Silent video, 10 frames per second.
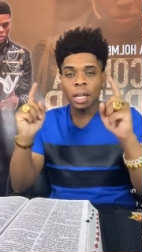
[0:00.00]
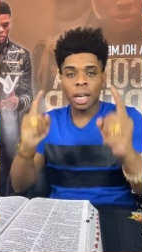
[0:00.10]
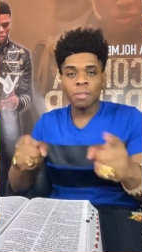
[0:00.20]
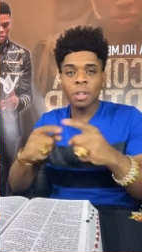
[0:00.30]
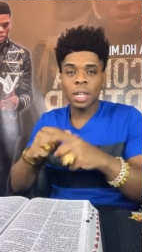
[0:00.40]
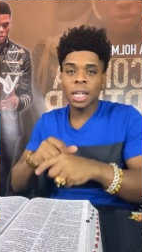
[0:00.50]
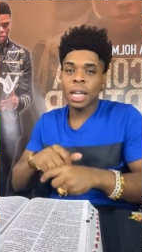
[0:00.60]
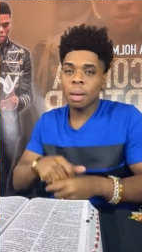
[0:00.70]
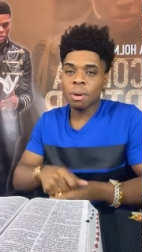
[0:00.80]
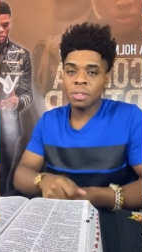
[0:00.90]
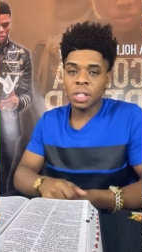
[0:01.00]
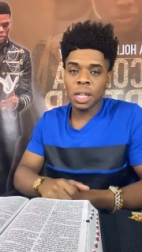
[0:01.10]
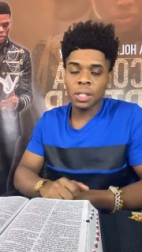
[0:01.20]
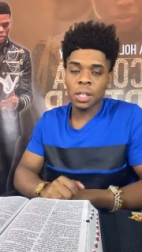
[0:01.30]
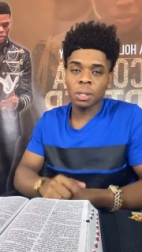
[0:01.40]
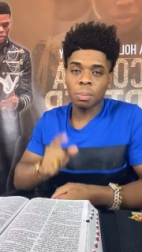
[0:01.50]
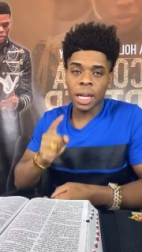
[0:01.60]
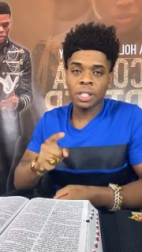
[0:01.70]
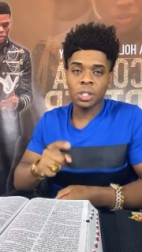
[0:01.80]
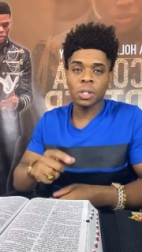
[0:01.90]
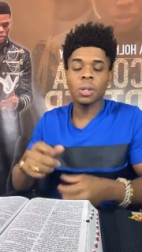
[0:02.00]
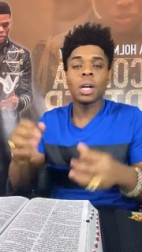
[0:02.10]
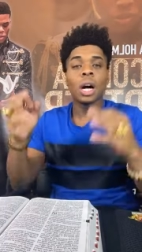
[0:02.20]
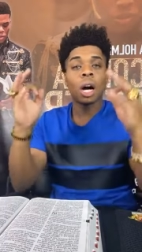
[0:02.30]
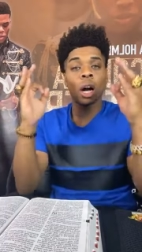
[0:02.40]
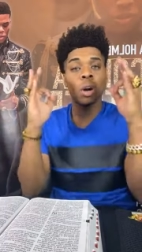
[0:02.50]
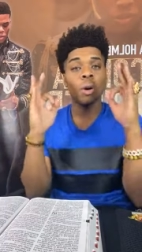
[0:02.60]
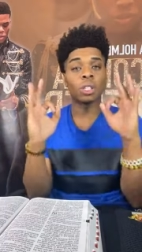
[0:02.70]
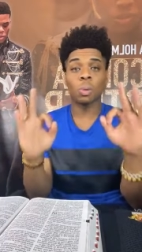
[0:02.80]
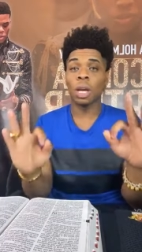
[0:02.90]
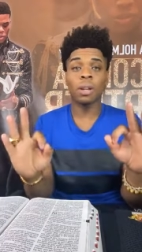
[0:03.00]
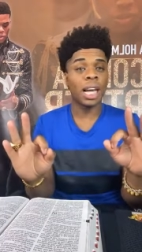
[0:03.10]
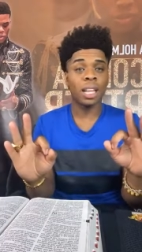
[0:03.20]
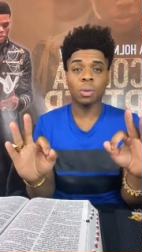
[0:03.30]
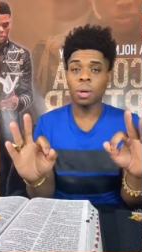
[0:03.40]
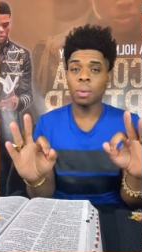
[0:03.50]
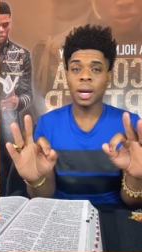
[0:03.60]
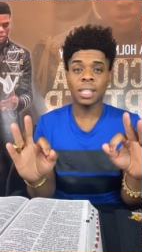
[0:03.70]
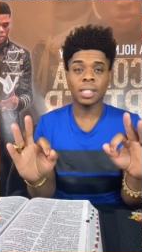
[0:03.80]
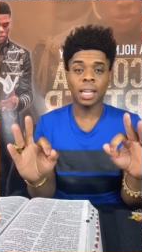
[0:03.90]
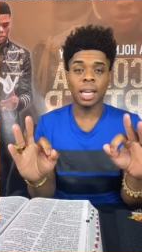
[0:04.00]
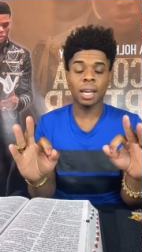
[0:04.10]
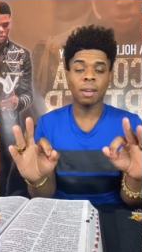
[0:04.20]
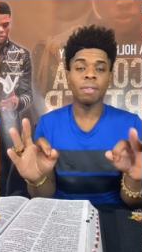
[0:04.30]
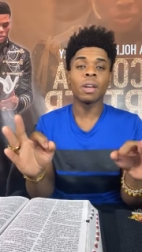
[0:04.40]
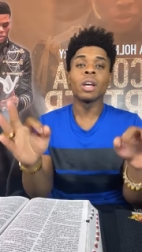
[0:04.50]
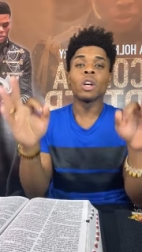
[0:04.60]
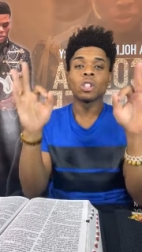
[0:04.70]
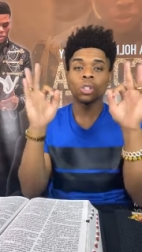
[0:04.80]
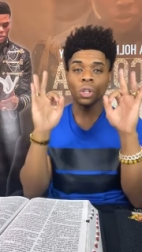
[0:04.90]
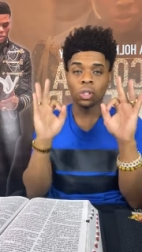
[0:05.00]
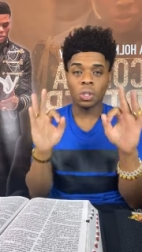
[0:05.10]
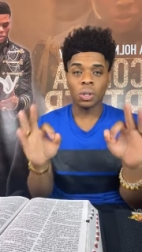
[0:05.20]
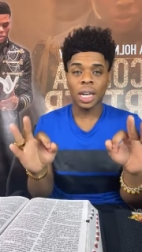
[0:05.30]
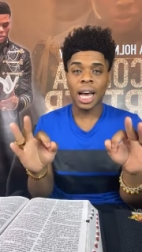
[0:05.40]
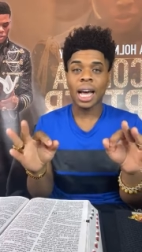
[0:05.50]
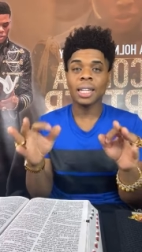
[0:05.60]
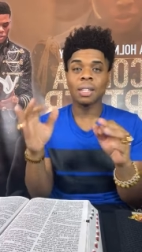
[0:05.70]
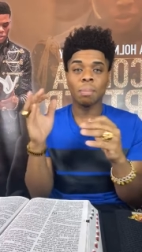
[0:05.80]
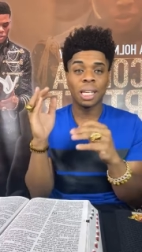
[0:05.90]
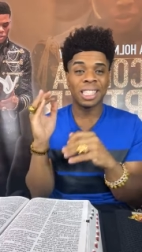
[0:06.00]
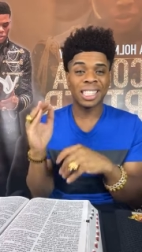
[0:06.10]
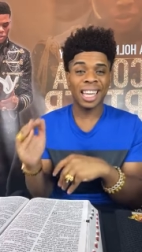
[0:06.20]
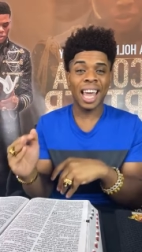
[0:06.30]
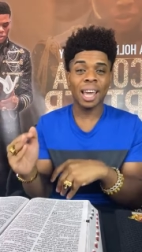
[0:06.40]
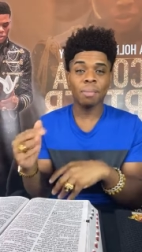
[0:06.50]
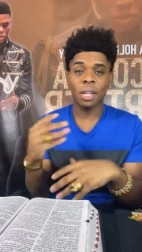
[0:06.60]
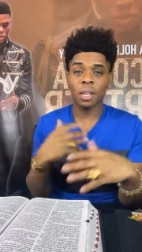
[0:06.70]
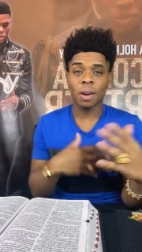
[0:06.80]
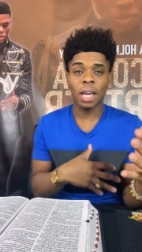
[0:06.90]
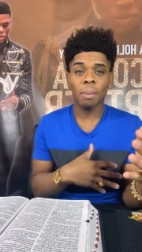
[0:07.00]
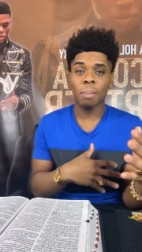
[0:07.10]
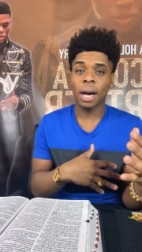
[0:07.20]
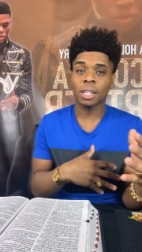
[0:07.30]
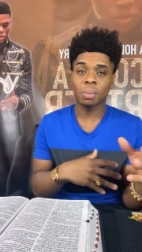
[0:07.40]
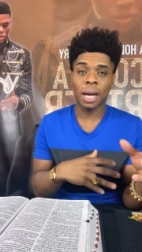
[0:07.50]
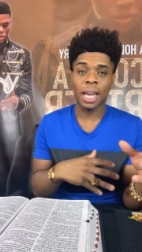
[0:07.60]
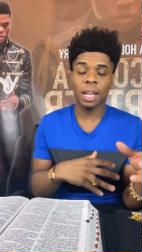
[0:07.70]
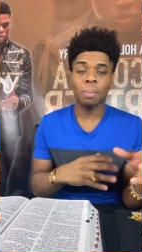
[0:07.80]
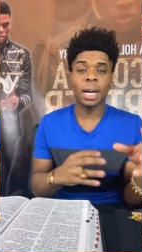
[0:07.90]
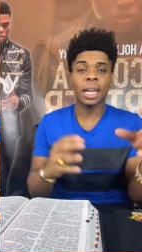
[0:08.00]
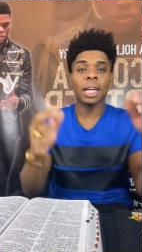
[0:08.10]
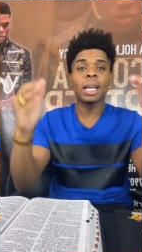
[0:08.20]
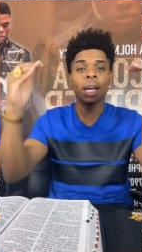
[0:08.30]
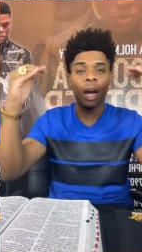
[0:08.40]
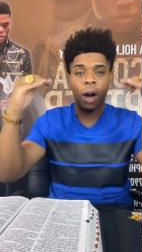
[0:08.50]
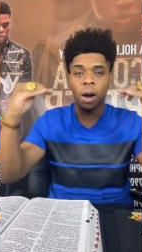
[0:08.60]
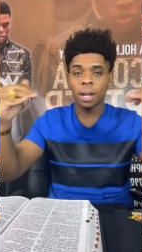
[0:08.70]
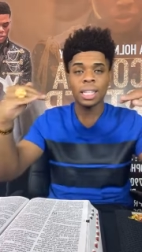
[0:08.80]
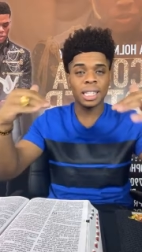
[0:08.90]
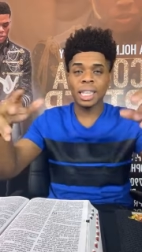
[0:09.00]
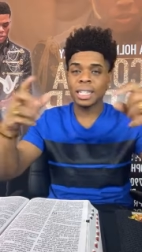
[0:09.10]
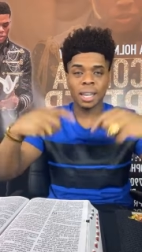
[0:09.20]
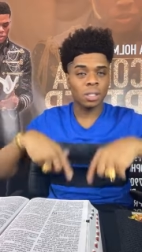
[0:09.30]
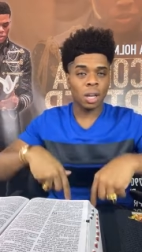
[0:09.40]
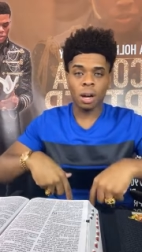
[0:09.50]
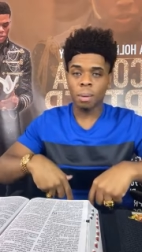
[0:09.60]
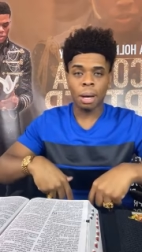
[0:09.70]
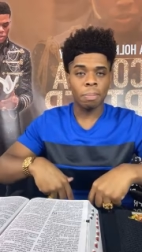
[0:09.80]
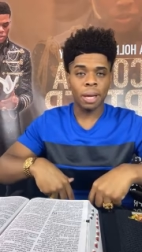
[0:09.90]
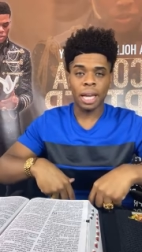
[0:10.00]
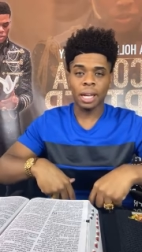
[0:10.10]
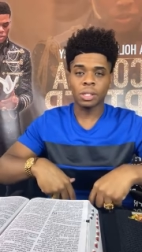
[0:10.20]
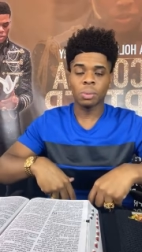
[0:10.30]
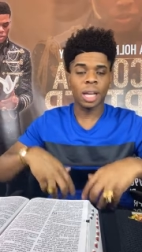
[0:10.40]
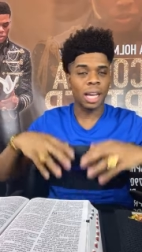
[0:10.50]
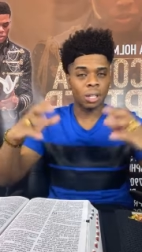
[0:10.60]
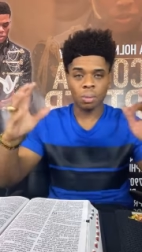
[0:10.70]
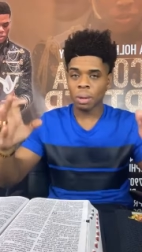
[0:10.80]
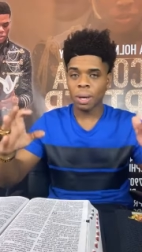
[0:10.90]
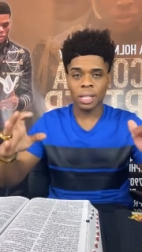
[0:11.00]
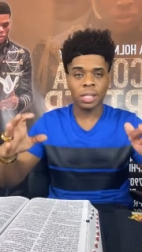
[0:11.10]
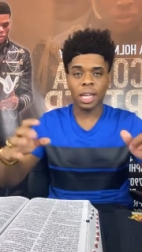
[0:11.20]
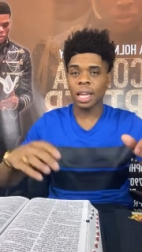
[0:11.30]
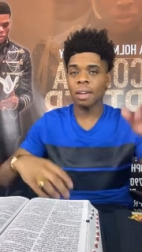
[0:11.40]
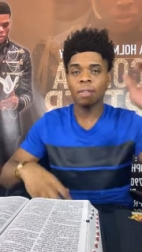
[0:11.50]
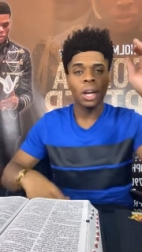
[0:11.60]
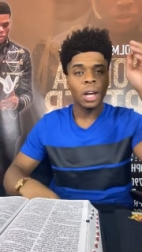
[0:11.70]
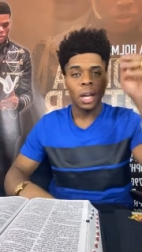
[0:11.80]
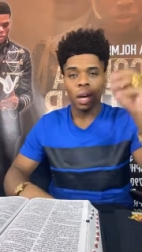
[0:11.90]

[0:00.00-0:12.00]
Love you in the name of Jesus. Bless you. Of course, we only got three ways to give. So do not be scammed in your inbox by anybody. All the details are on my page. We got three ways to give.